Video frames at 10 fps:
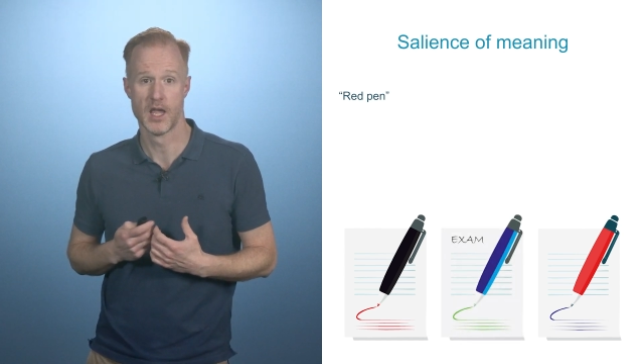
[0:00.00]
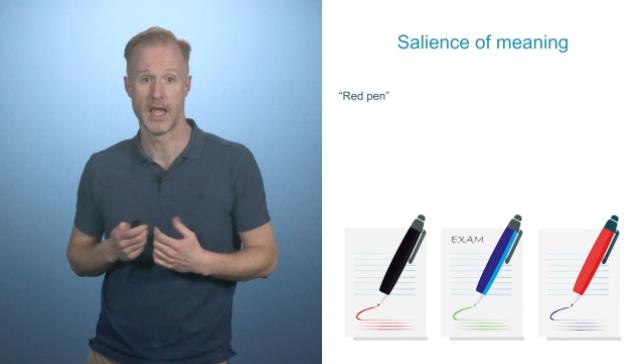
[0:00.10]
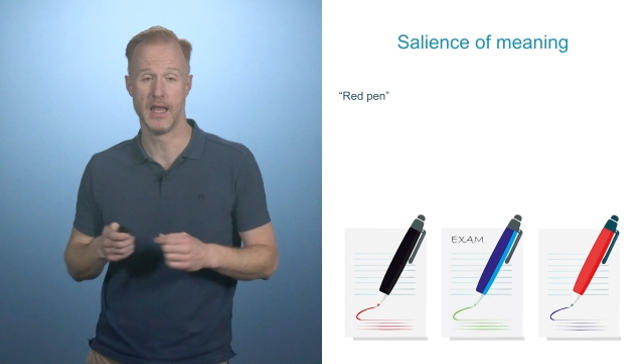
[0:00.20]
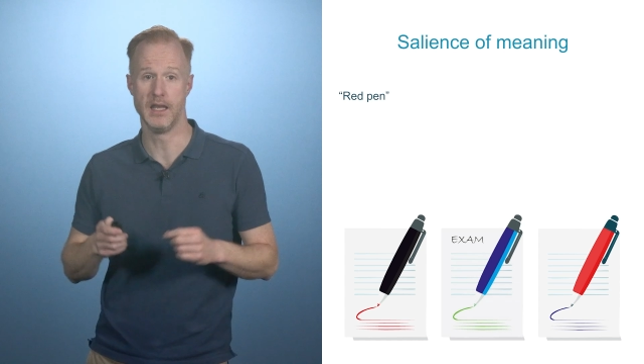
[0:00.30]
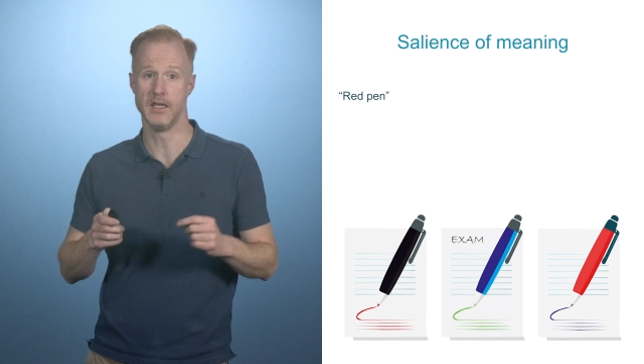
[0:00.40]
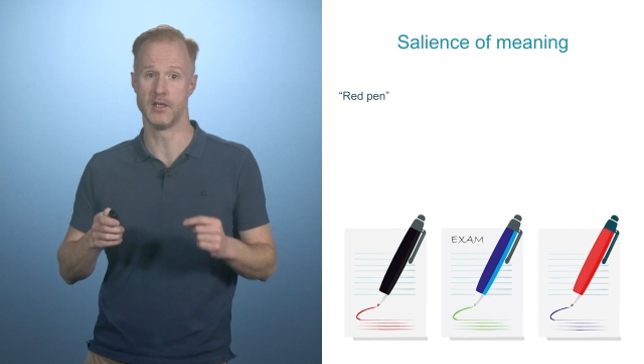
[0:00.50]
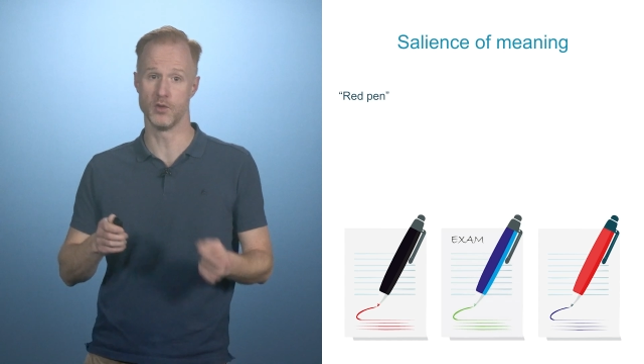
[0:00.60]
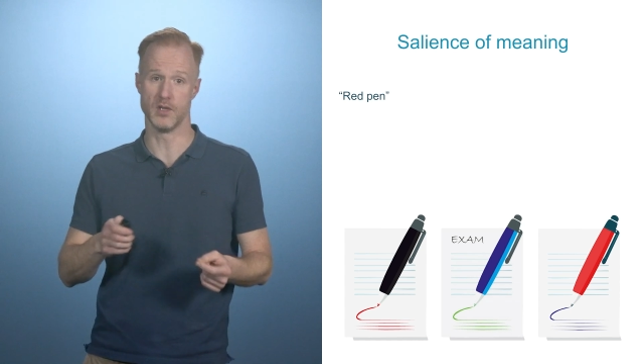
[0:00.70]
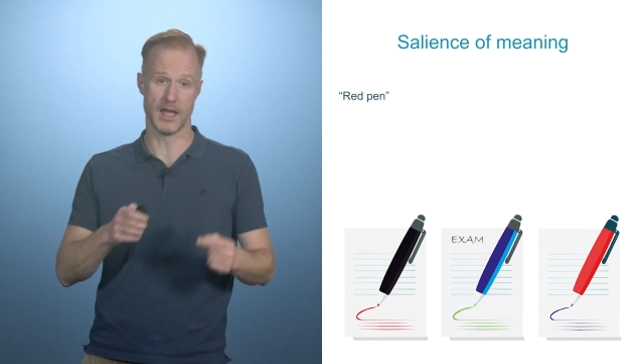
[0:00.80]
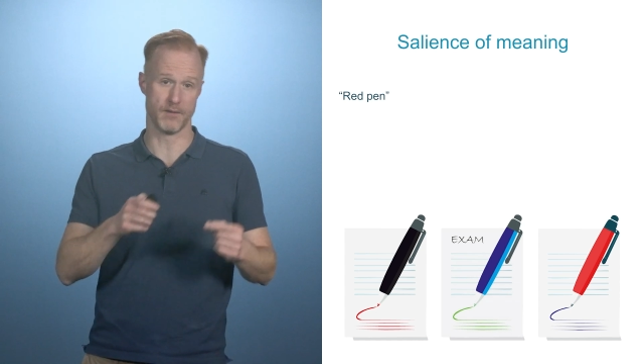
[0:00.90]
and it
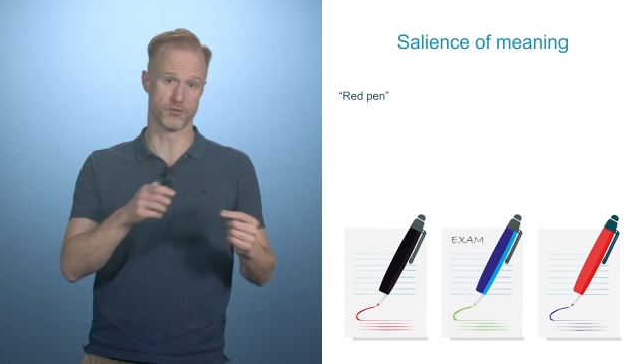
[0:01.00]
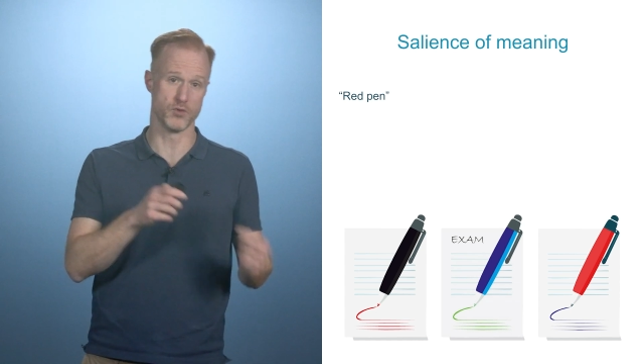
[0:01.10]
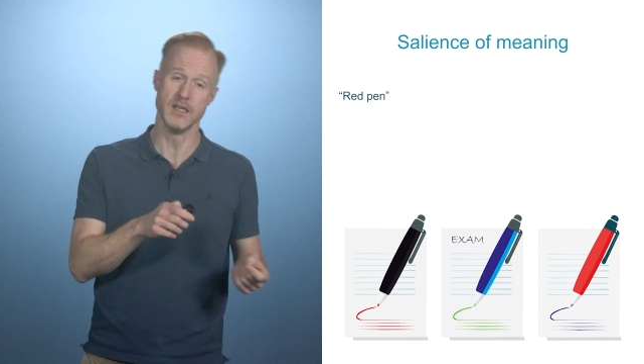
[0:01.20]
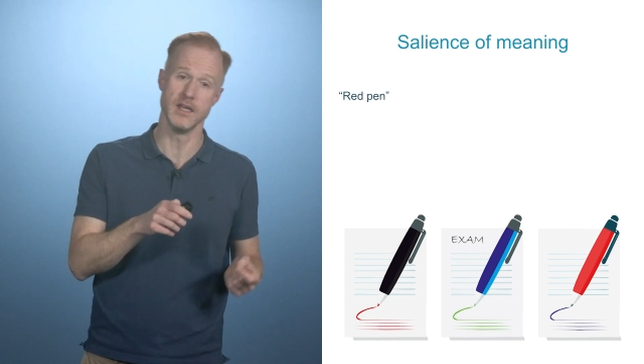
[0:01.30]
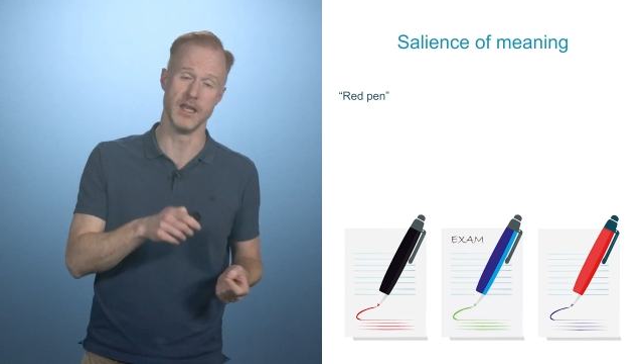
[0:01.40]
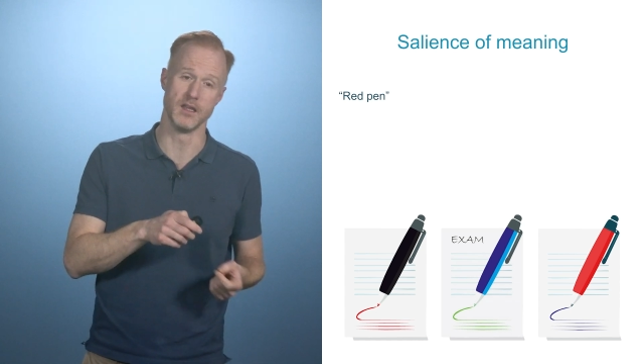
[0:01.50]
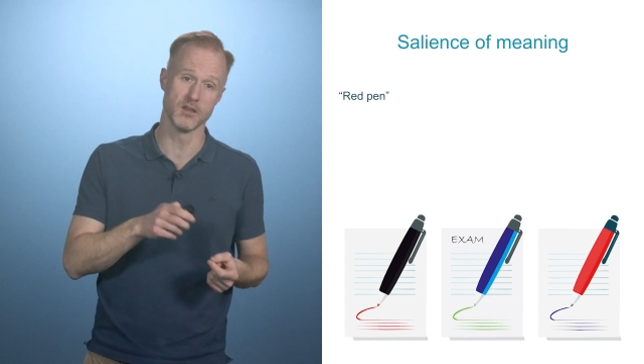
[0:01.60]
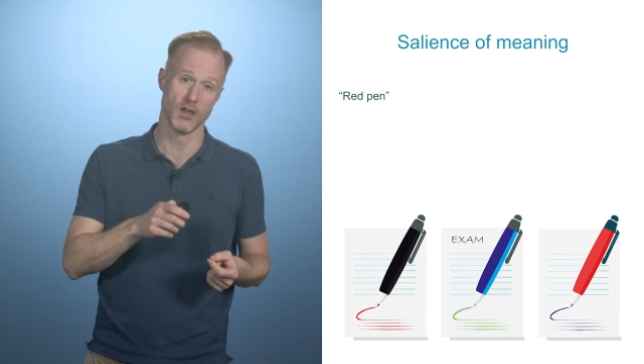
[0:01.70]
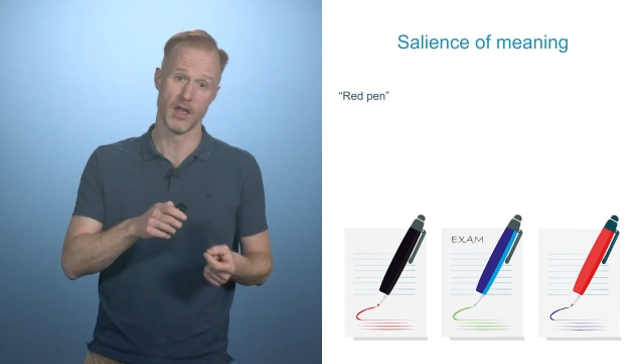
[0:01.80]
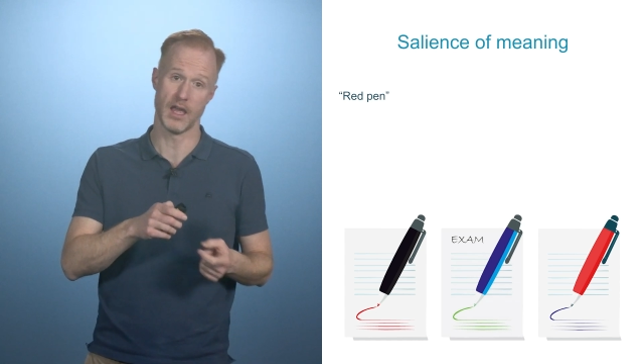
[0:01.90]
could have green
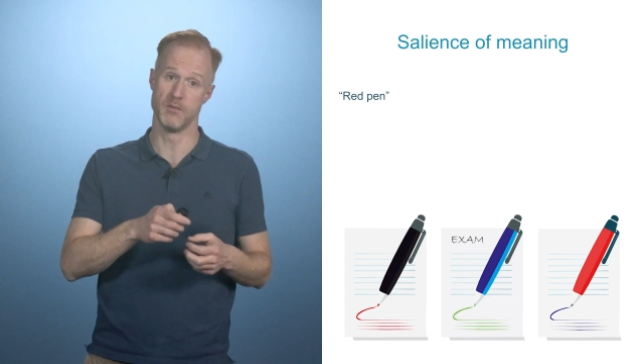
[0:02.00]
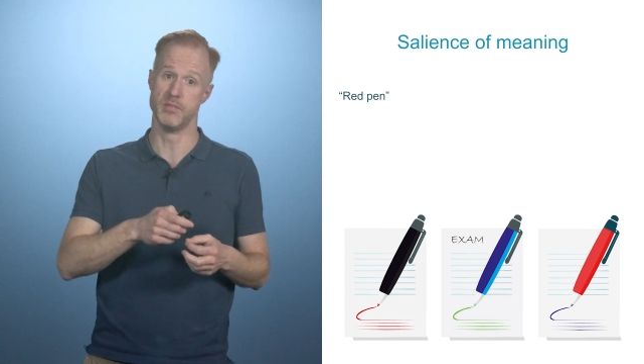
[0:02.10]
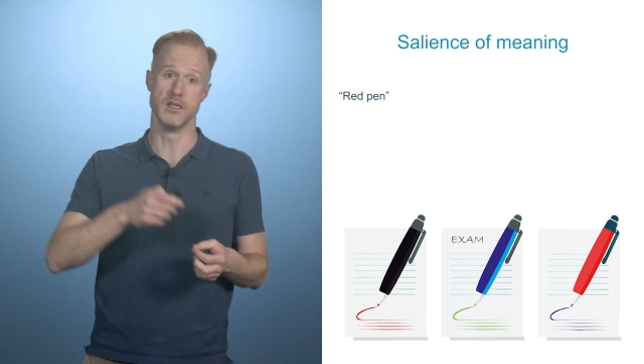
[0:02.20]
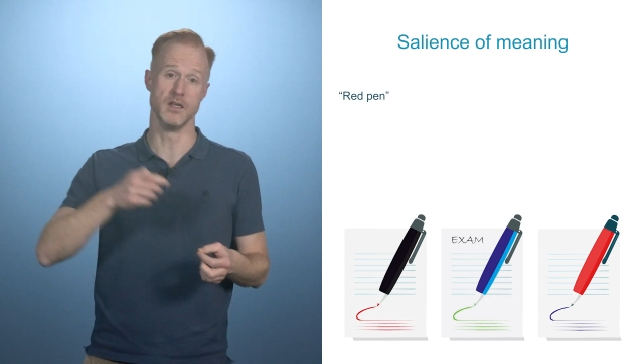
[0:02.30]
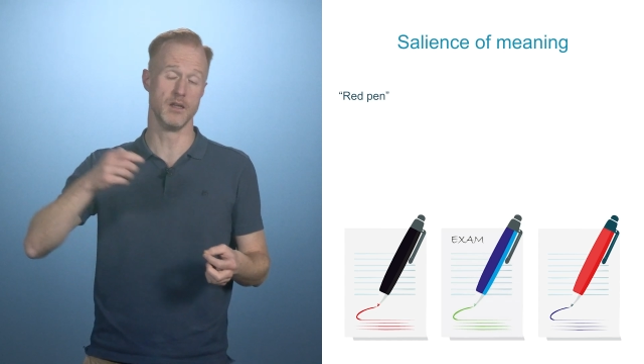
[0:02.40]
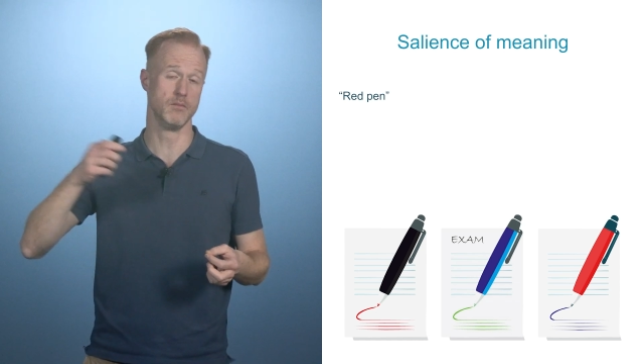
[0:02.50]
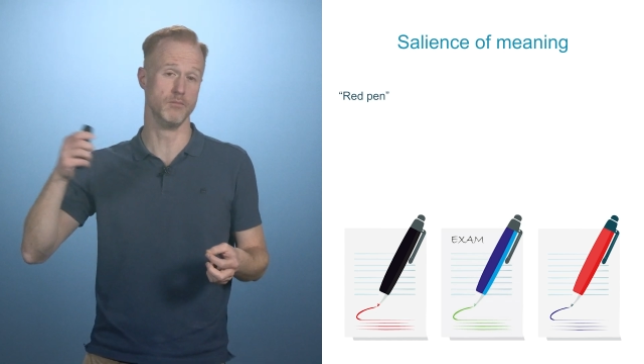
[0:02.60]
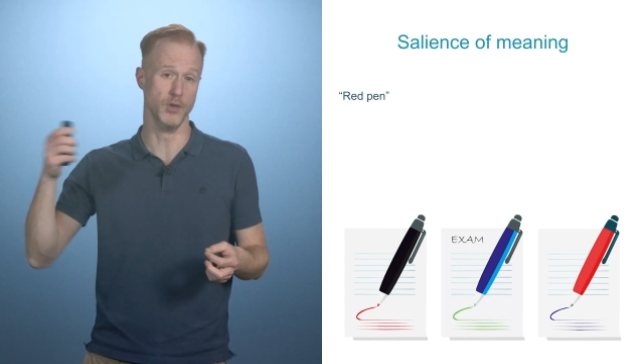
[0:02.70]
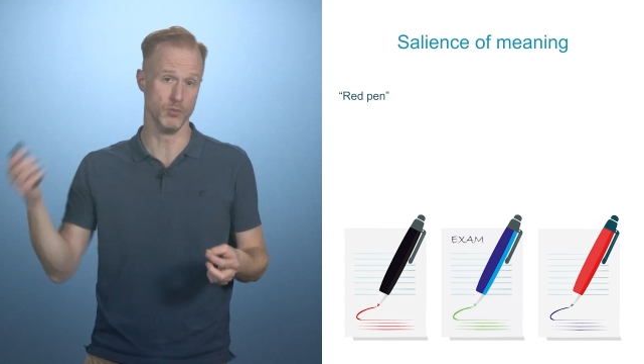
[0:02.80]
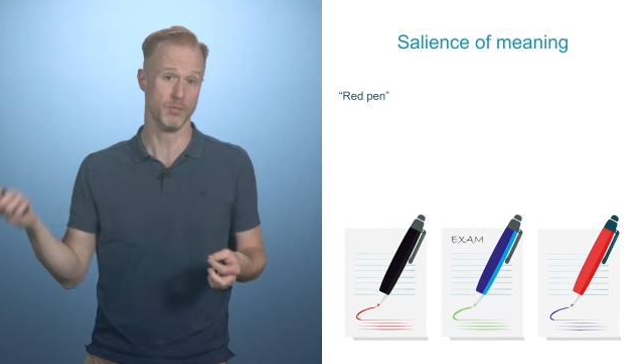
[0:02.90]
ink and be in
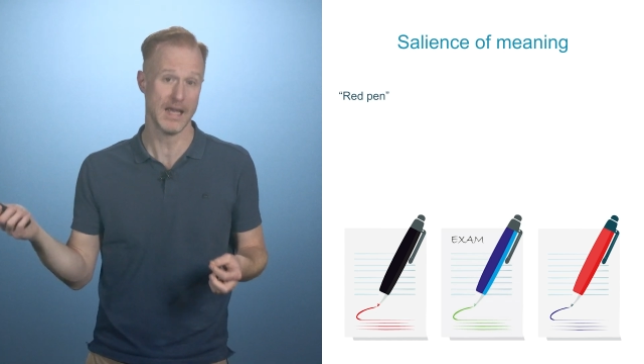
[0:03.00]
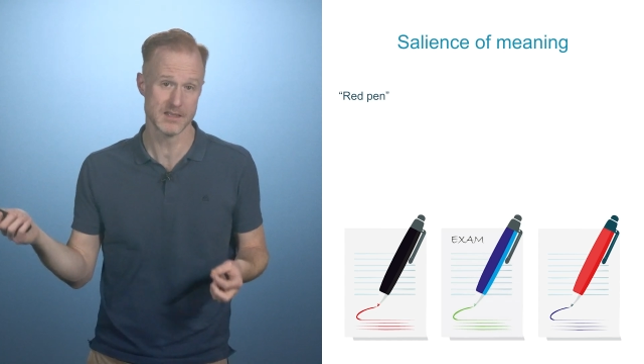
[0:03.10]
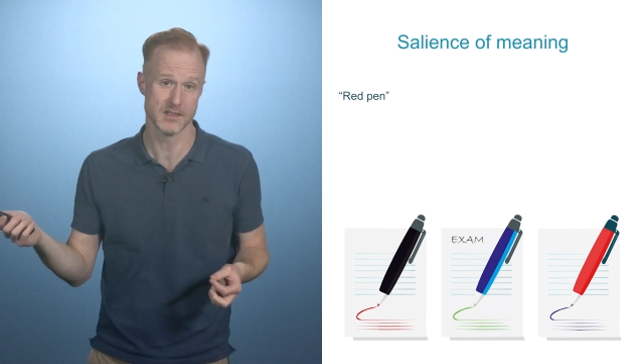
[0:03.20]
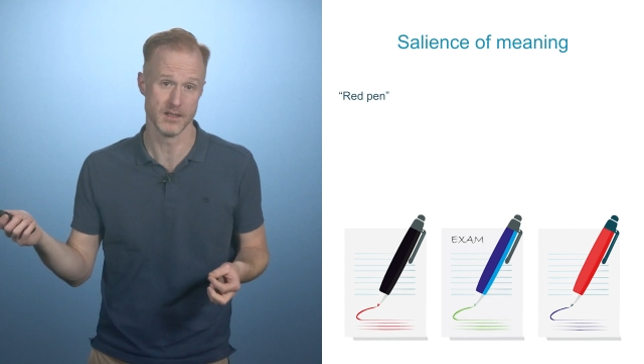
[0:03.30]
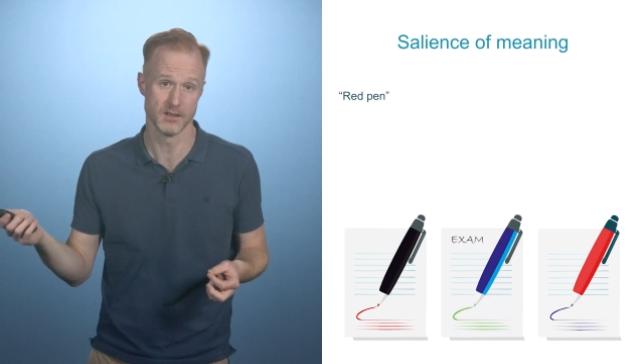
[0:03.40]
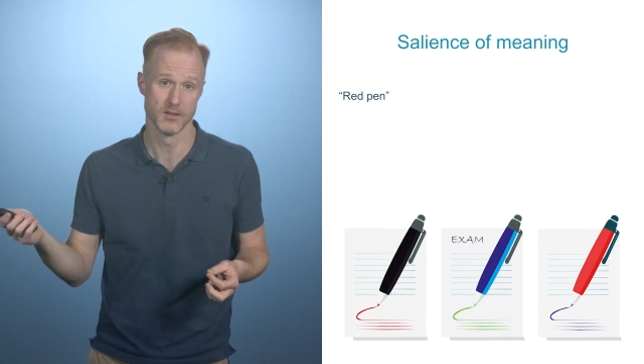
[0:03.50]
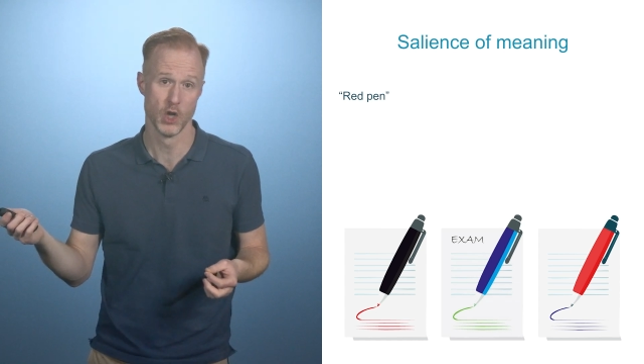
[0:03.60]
blue plastic.